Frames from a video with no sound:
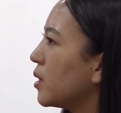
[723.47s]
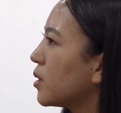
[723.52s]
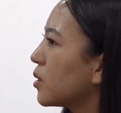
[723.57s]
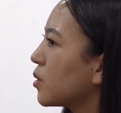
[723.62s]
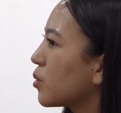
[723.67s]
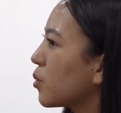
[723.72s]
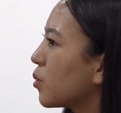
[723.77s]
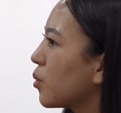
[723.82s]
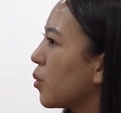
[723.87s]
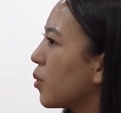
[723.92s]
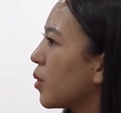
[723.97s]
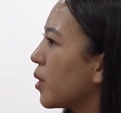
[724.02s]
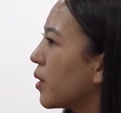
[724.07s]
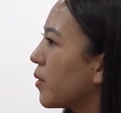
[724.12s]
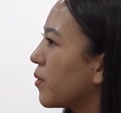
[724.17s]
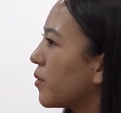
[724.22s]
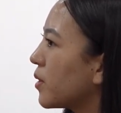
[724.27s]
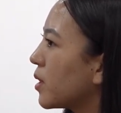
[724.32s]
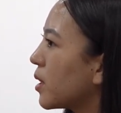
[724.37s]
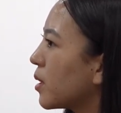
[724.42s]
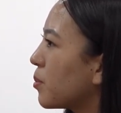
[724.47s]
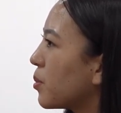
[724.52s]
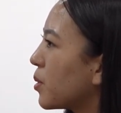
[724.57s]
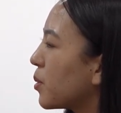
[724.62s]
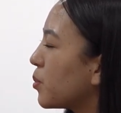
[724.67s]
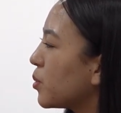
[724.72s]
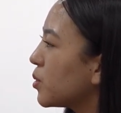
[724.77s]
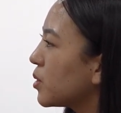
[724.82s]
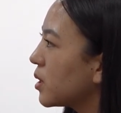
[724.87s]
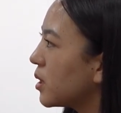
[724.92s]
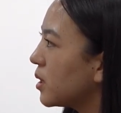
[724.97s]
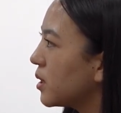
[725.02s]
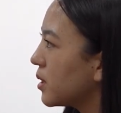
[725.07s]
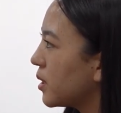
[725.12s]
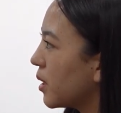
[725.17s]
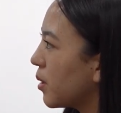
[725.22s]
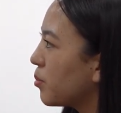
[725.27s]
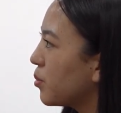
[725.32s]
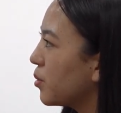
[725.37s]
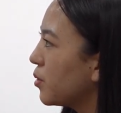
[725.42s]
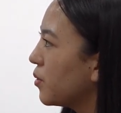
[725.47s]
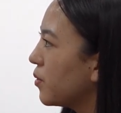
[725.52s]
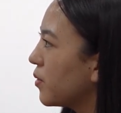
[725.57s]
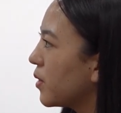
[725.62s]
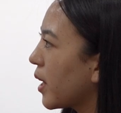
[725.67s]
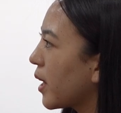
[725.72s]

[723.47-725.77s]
So if the proposal is approved,